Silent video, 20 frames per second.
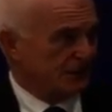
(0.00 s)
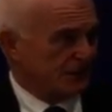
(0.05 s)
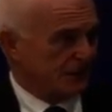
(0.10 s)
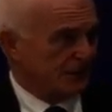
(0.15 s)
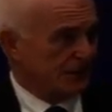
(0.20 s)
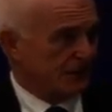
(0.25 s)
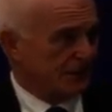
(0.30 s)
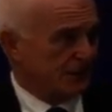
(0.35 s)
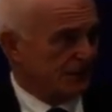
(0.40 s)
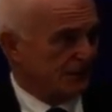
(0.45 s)

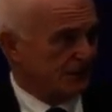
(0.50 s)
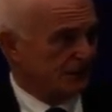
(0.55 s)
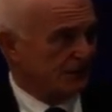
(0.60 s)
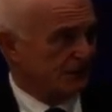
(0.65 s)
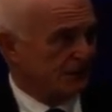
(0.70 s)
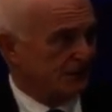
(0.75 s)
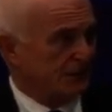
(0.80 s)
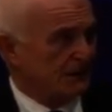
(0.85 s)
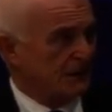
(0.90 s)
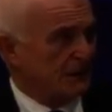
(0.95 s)
directly,
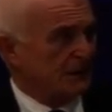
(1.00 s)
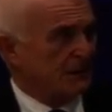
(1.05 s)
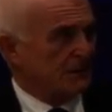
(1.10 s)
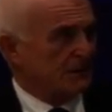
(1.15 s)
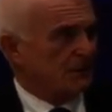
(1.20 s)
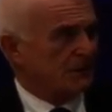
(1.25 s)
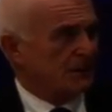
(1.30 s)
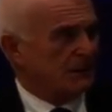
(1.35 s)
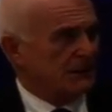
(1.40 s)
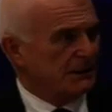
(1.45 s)

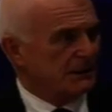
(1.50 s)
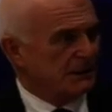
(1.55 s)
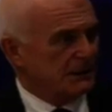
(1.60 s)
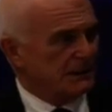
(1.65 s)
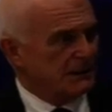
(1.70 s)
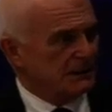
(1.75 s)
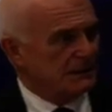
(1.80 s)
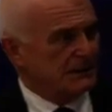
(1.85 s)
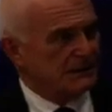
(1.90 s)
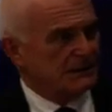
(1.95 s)
but it
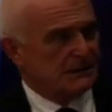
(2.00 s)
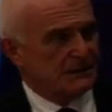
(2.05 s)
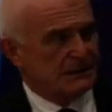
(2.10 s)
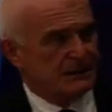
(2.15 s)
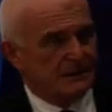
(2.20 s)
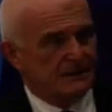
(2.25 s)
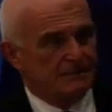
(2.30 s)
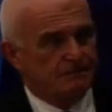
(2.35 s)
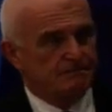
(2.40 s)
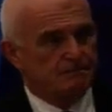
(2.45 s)
is,
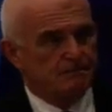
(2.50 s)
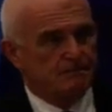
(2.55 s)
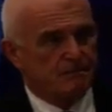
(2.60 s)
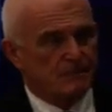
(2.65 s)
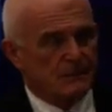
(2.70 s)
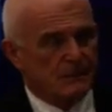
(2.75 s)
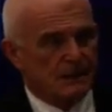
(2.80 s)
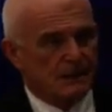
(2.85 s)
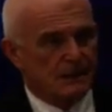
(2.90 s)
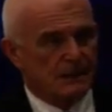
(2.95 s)

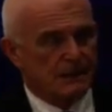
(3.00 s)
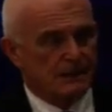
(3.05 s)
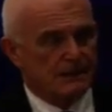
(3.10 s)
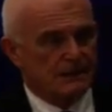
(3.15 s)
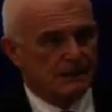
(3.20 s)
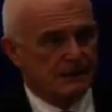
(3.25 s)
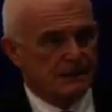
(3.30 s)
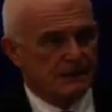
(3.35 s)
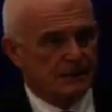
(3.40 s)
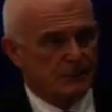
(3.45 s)
I
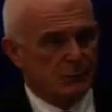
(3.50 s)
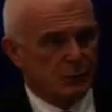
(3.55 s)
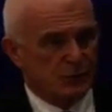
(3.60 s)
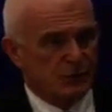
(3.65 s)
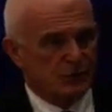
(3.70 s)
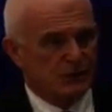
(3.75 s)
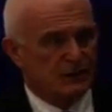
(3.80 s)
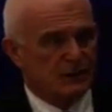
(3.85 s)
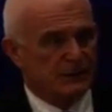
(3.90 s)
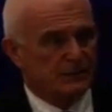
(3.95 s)
think, an
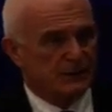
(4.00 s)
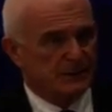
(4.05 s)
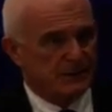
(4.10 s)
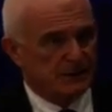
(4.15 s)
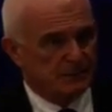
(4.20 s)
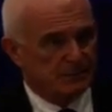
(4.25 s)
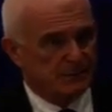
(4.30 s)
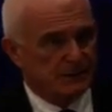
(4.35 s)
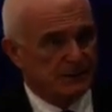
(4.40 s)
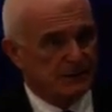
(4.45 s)
important step, and
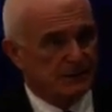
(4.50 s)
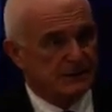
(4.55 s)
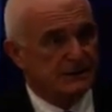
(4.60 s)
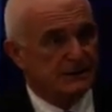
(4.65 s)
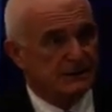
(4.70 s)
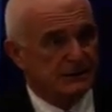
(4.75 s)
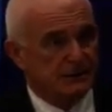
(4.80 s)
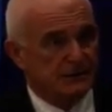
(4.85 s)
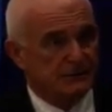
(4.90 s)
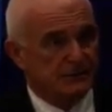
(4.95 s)
it
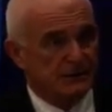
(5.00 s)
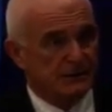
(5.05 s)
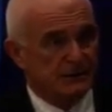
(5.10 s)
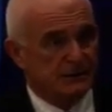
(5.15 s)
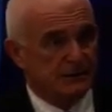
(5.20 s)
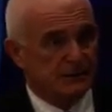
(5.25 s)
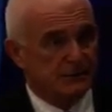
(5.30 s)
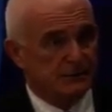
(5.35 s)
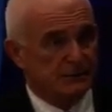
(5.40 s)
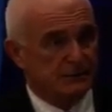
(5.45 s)
builds on one of
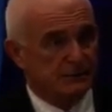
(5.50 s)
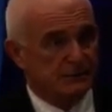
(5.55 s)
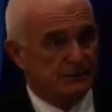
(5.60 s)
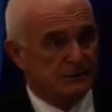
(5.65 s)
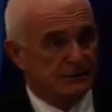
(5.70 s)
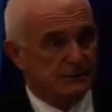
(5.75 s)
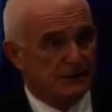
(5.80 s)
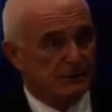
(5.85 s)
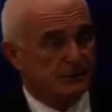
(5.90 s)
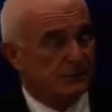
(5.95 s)
the
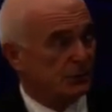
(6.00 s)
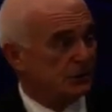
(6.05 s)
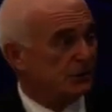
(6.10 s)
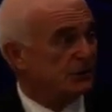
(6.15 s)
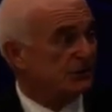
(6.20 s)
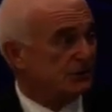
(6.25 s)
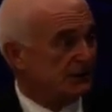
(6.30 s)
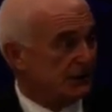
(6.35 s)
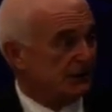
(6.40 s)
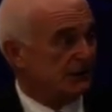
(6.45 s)
important
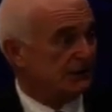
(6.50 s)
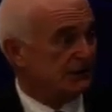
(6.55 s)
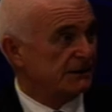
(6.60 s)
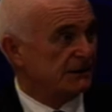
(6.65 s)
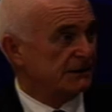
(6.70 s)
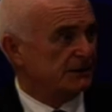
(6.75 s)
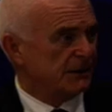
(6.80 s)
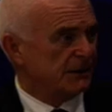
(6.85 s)
strengths that